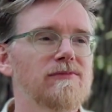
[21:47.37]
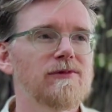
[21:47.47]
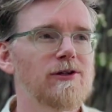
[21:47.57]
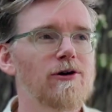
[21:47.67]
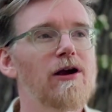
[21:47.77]

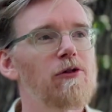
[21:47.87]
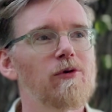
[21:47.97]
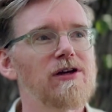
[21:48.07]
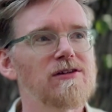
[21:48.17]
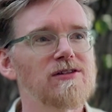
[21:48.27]
there are other
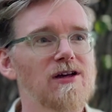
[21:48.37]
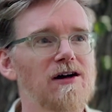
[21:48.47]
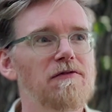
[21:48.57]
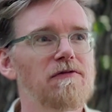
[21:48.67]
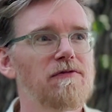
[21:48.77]
ways
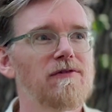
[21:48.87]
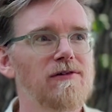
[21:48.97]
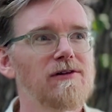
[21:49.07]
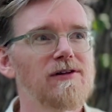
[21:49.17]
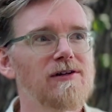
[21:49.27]
of
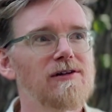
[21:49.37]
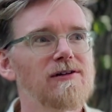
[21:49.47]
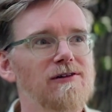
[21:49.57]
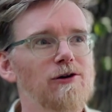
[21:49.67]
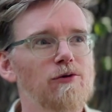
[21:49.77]

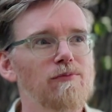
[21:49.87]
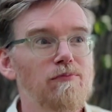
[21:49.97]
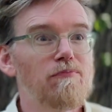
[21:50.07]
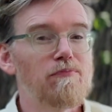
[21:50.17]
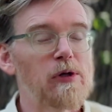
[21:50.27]

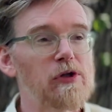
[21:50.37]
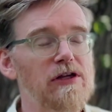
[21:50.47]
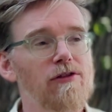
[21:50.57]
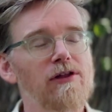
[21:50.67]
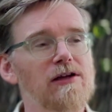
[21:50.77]
building
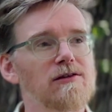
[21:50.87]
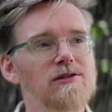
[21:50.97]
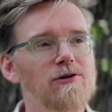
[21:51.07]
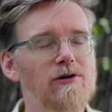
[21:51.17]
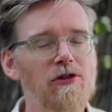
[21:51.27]
things.
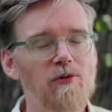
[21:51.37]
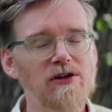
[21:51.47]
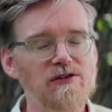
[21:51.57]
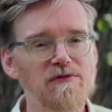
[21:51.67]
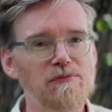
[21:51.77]
There are other
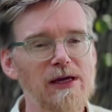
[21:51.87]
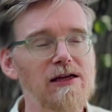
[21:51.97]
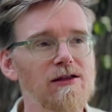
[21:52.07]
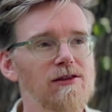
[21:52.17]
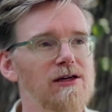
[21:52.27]
ways of
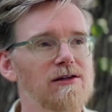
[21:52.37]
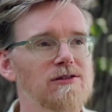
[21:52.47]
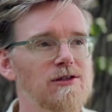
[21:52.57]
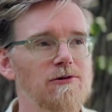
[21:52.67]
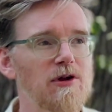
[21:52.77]
making
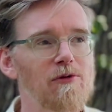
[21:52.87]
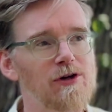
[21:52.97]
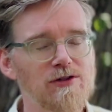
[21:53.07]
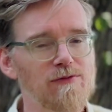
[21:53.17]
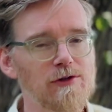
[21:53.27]
things. There are other
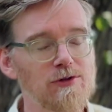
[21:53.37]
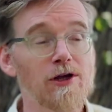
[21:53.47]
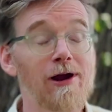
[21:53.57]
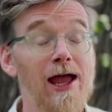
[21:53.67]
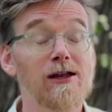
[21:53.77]
ways of using
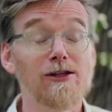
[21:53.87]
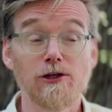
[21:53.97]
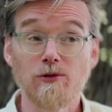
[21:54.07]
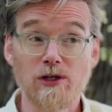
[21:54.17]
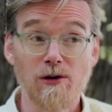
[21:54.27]
your hand and
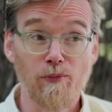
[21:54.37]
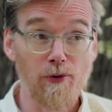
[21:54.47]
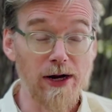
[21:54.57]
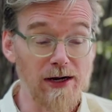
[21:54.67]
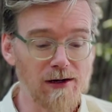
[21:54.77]
using your
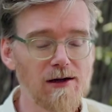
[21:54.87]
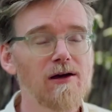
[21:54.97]
brain.